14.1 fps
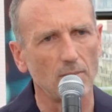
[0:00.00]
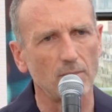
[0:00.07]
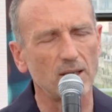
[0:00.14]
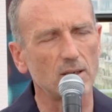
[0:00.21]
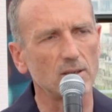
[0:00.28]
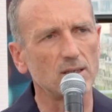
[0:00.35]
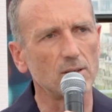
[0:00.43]

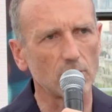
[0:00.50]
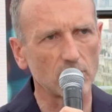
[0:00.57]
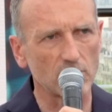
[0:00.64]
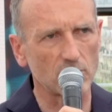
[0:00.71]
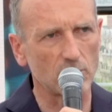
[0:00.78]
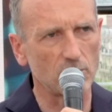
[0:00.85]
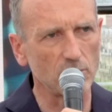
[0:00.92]
because in order
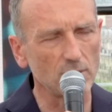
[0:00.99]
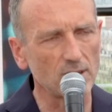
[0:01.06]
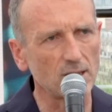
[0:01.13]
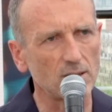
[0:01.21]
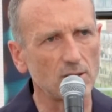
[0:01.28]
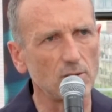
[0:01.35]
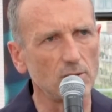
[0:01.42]
to do
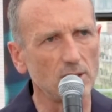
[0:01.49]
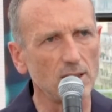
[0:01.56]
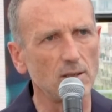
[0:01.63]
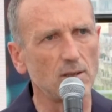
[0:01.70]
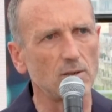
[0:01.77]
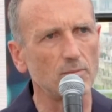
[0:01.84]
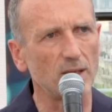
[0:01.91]
this, you
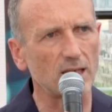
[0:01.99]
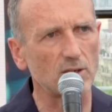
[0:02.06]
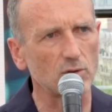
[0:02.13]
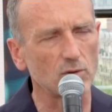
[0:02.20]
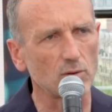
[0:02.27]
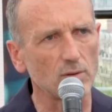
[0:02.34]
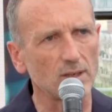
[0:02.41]
need to make
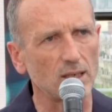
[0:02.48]
sure